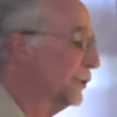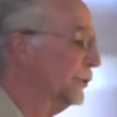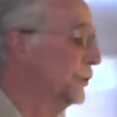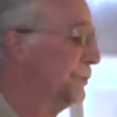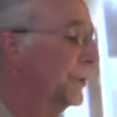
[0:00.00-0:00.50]
you
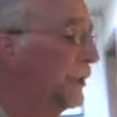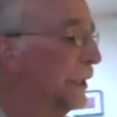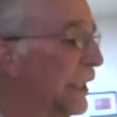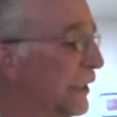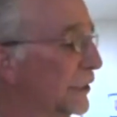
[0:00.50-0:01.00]
to put
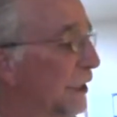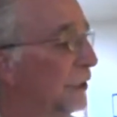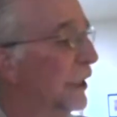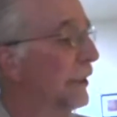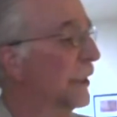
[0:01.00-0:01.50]
things
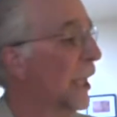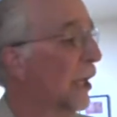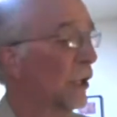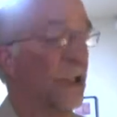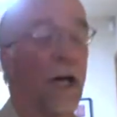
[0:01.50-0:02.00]
such as
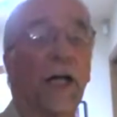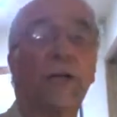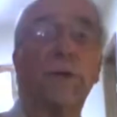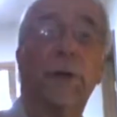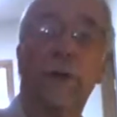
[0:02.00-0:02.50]

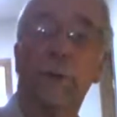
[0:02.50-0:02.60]
laundry or